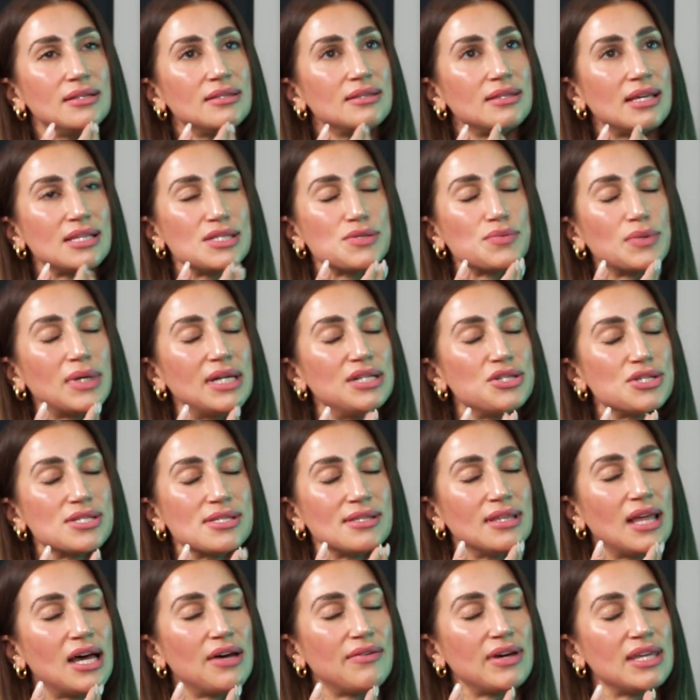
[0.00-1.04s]
that's what I just
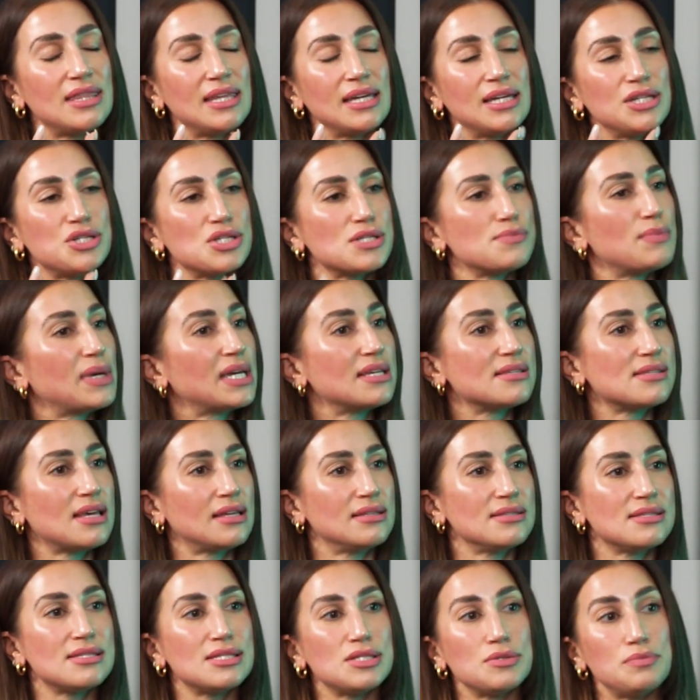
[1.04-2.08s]
love. I think it just makes
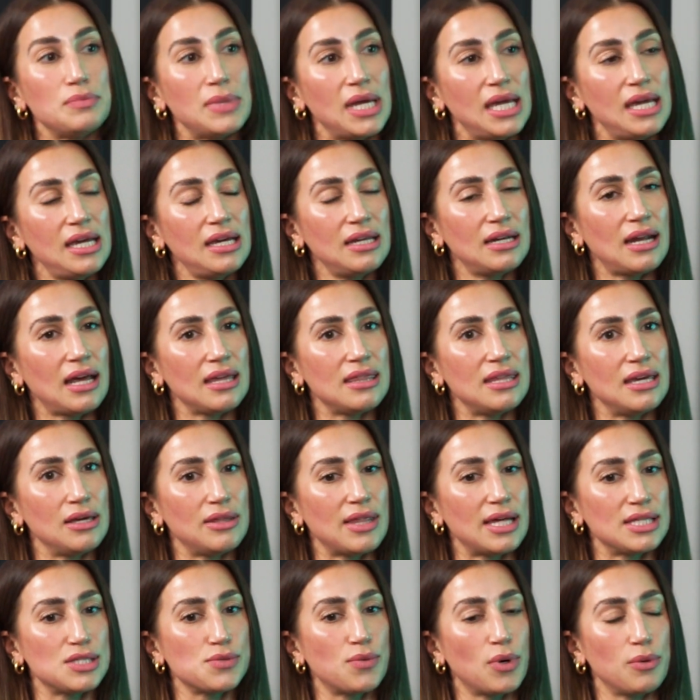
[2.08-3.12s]
sense to me. And I think
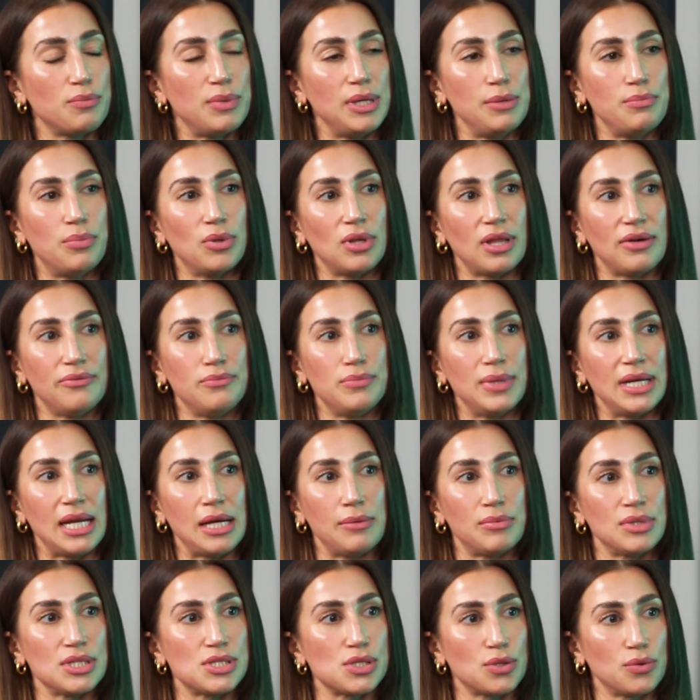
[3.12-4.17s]
that's where people have been
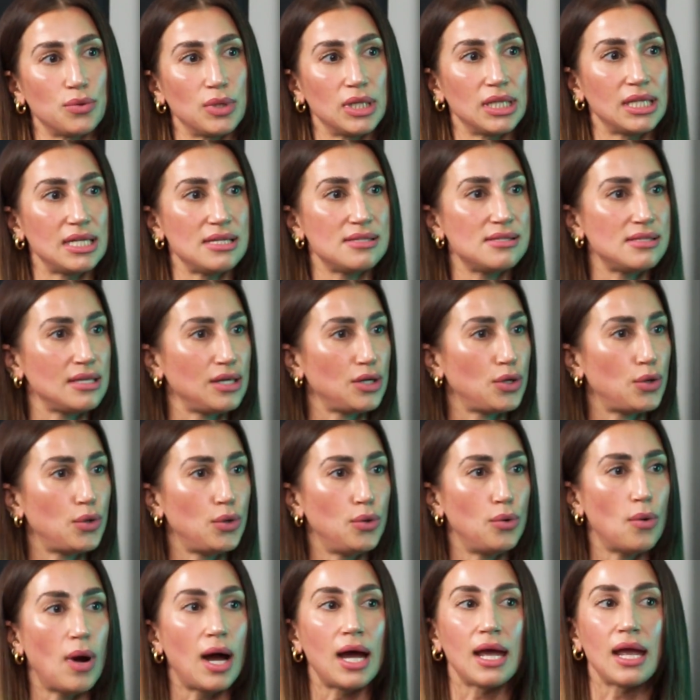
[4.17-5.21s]
able to really see
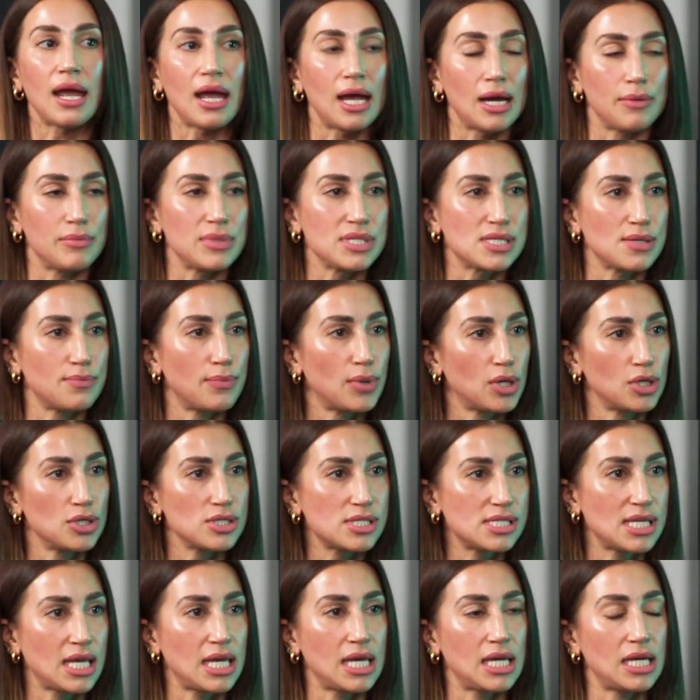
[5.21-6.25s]
who I am as a
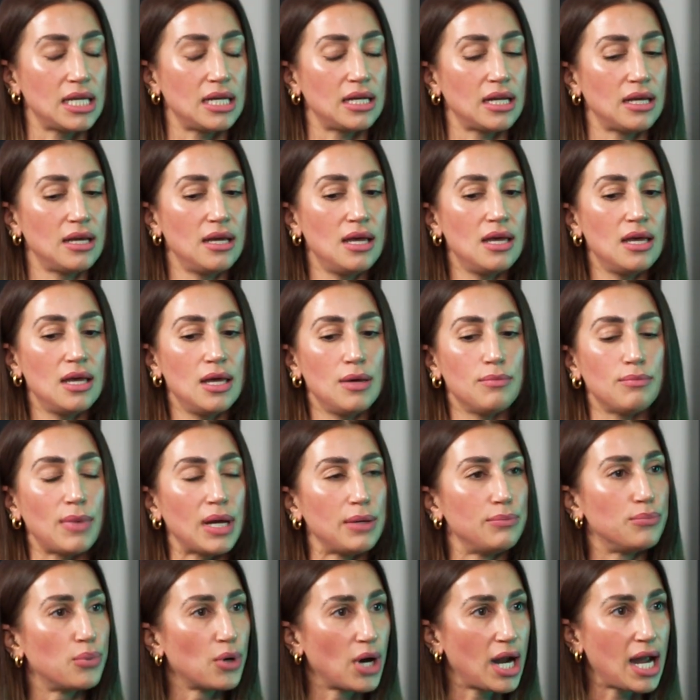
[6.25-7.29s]
person, my
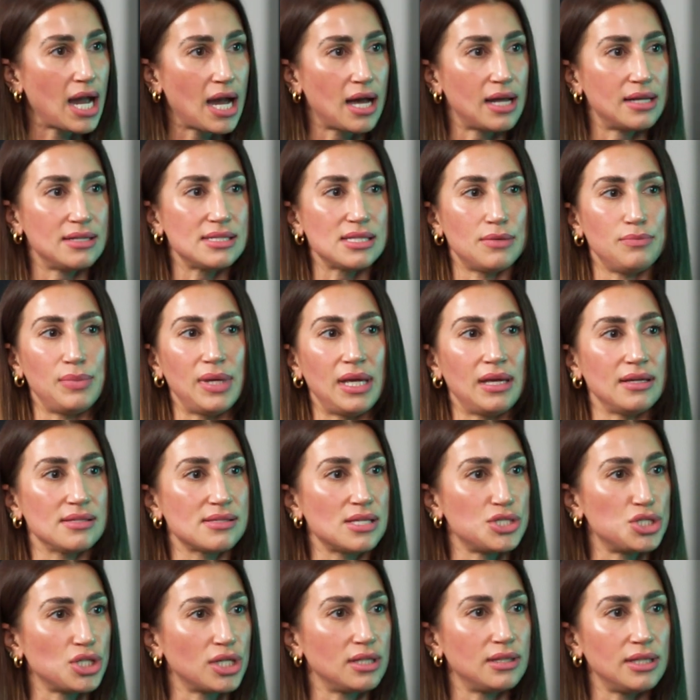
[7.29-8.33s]
brand, it being
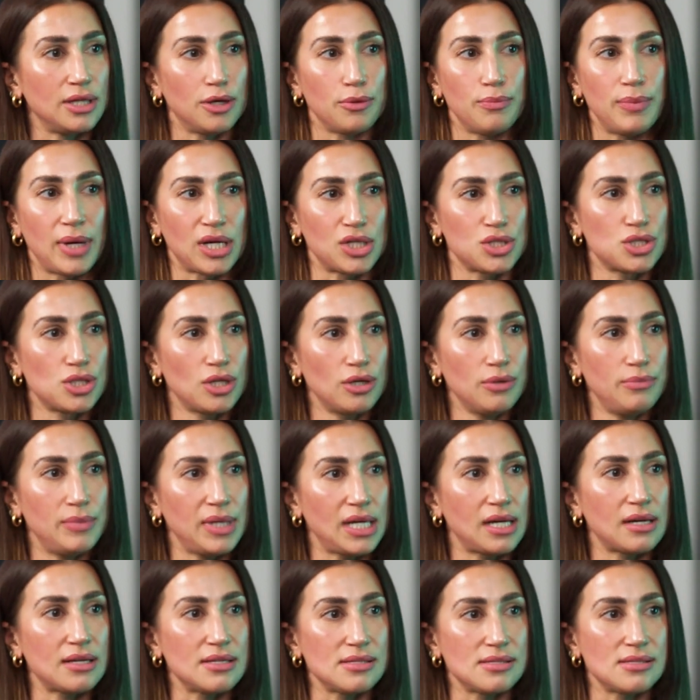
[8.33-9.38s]
such a clear picture,
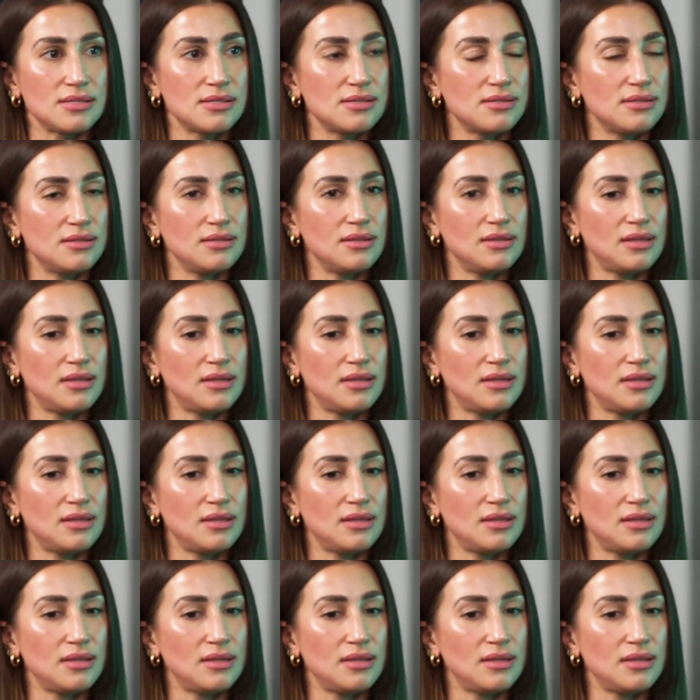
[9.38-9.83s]
because